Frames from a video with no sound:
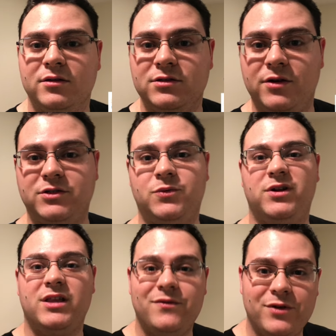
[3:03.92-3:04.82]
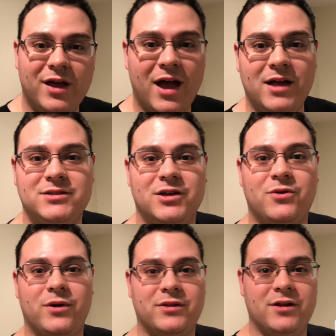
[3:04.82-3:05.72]
So I just wanted to give you guys a
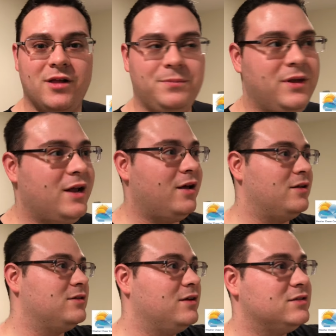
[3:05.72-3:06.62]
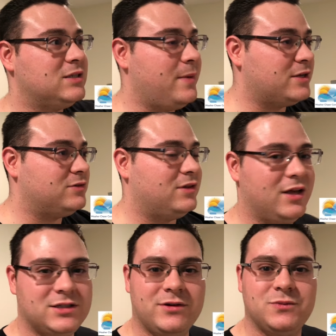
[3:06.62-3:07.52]
quick little update on some extra
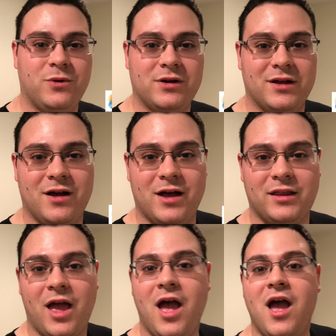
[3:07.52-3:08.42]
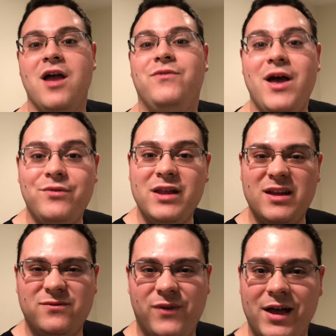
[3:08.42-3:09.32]
things I was working on. If you have any
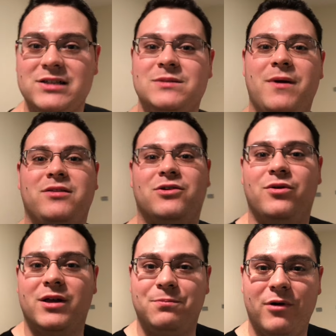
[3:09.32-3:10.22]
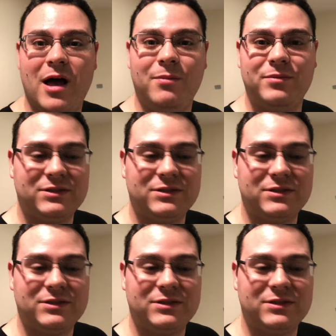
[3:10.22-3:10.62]
advice about the cricket problem